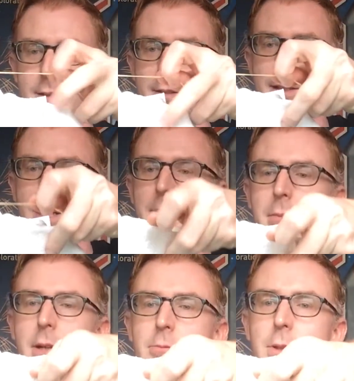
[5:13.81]
Slide
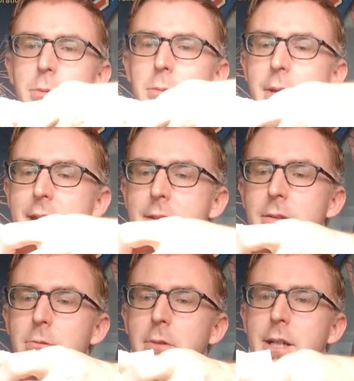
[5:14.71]
my rubber
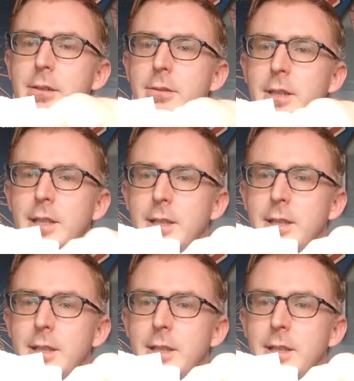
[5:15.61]
band around.